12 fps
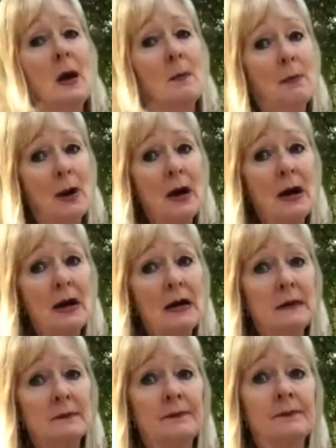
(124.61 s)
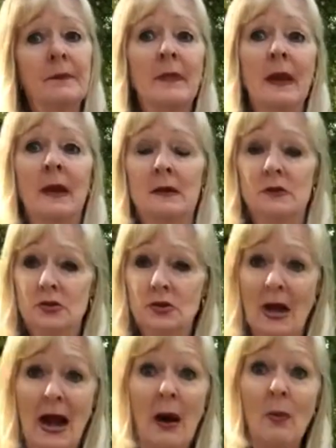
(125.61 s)
But
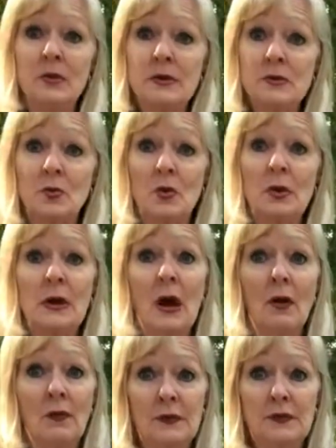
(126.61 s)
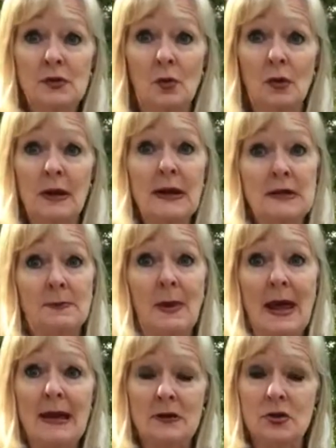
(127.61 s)
I would just it off of Shorty as
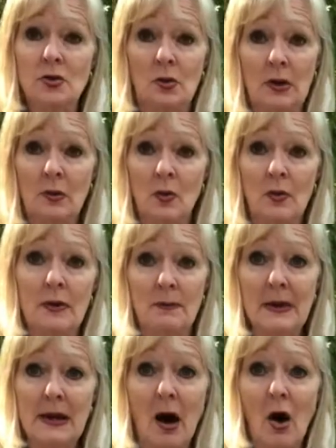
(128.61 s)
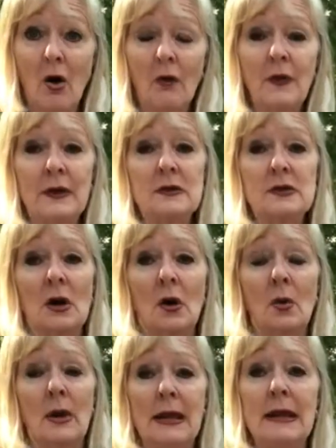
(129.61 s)
bad as Shorty wanted me off. And
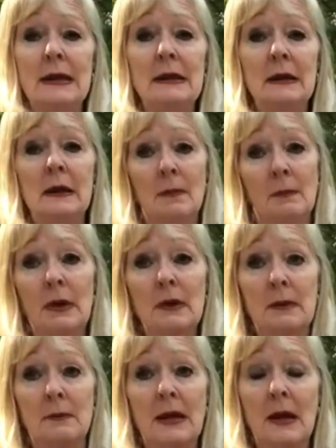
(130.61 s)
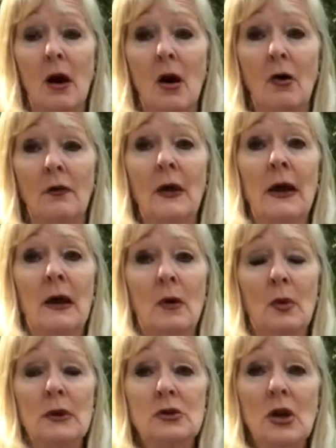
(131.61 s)
so he ended up bucking me off,
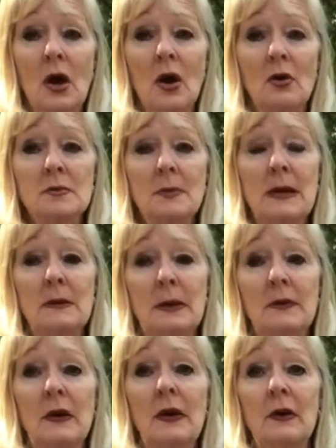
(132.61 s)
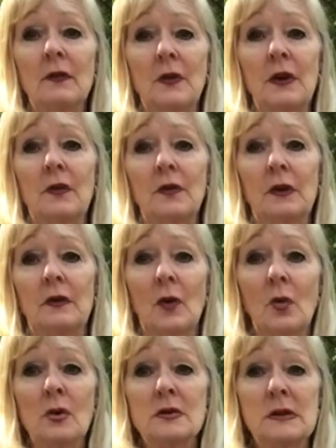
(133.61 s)
which caused me to be very fearful of
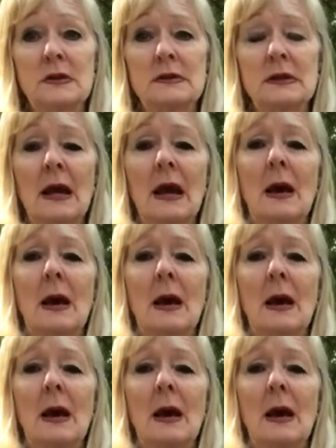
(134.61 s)
horses.